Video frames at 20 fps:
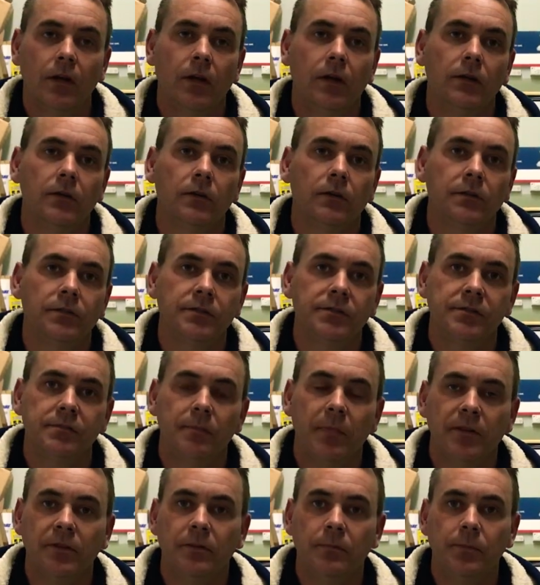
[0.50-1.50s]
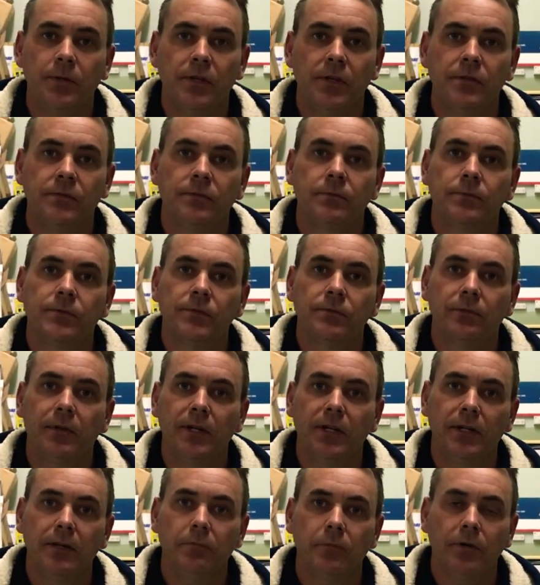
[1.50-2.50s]
Hi guys, Matthew Pearce from
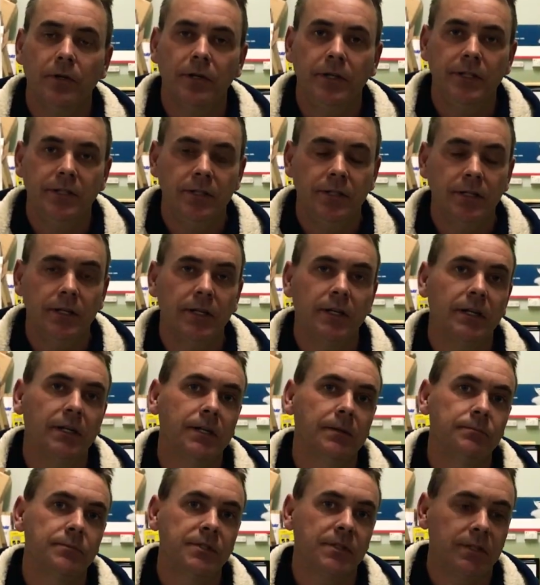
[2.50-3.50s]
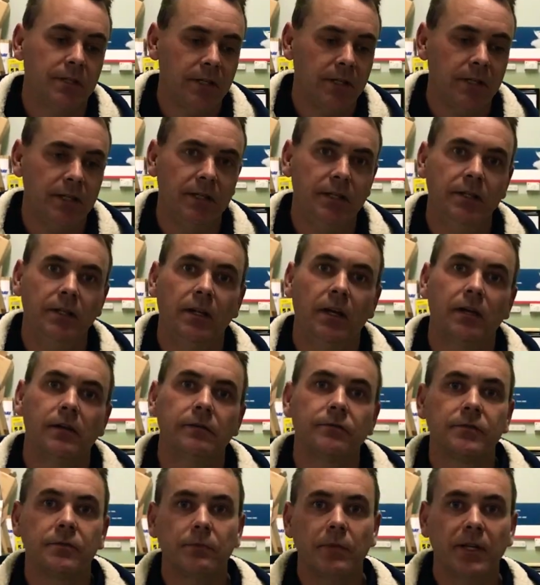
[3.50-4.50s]
Serenity Marine. Today,
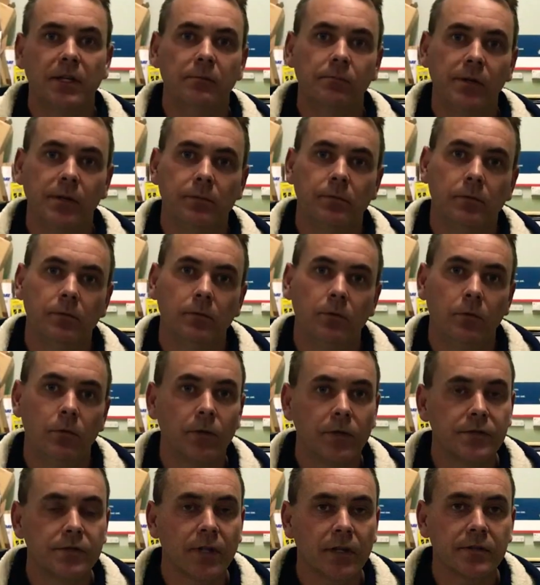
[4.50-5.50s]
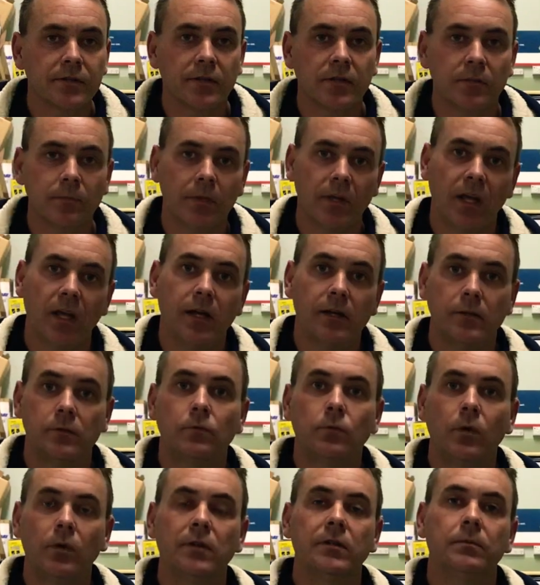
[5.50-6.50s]
after many people always asking me how to
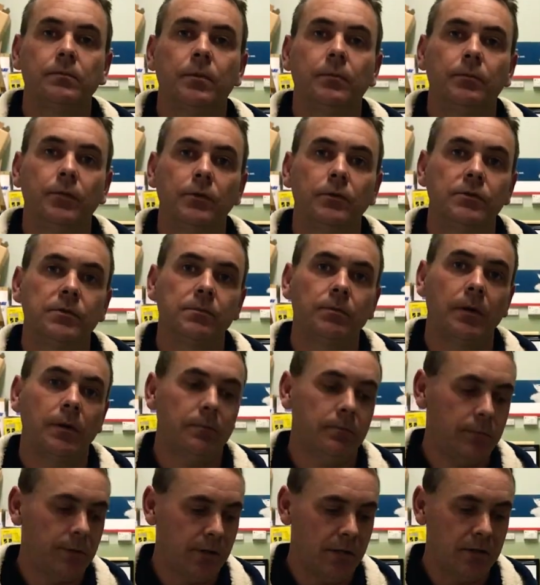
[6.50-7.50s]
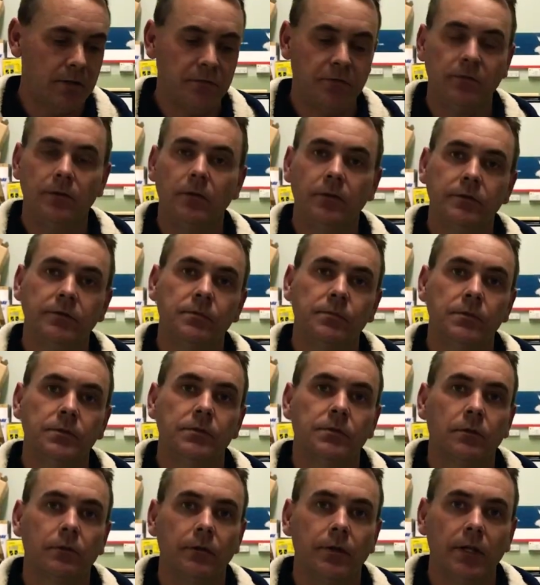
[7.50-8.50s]
wire up a bilge pump and a float
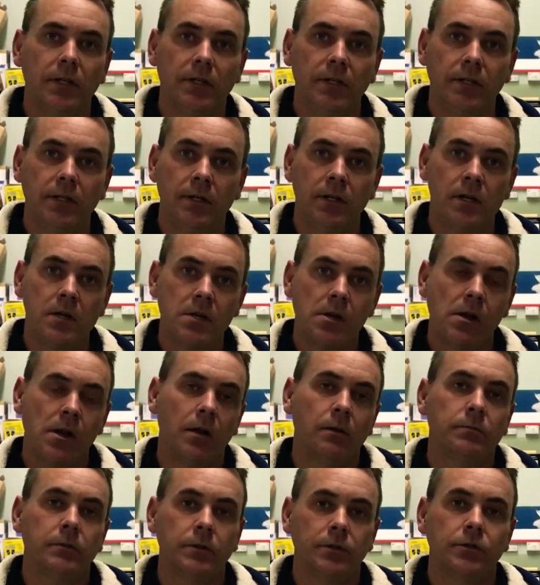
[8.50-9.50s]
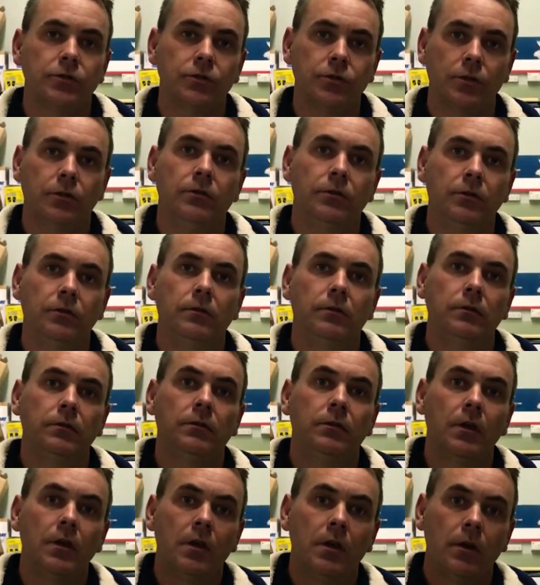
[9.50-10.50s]
switch correctly, I'm going to show you
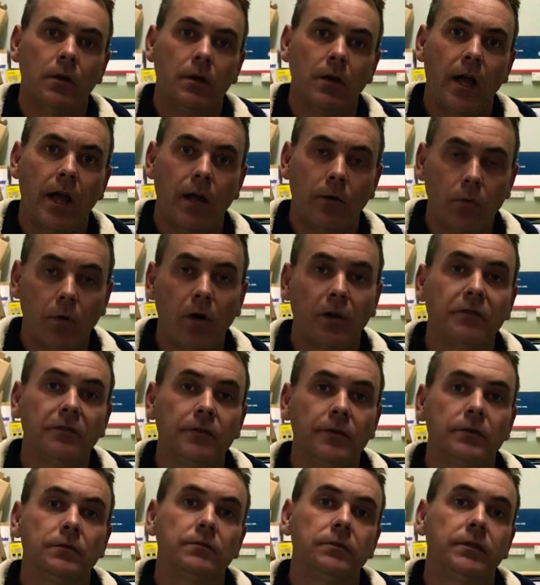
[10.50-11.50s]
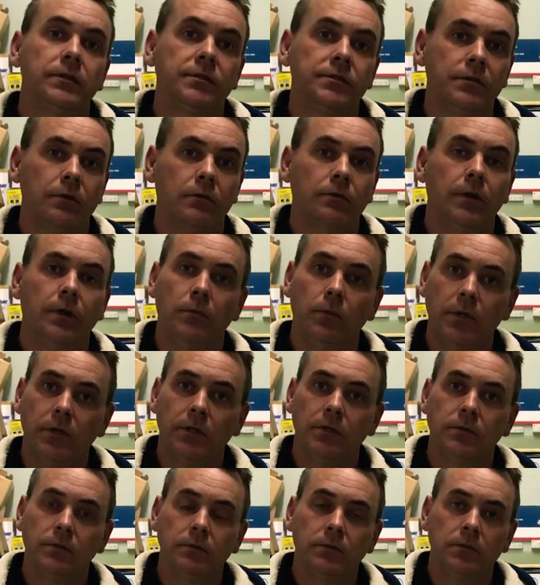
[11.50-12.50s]
how I feel is the correct way
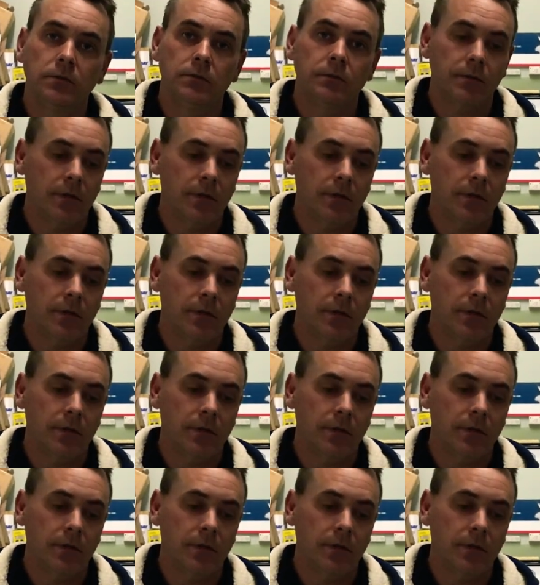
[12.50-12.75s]
to do it.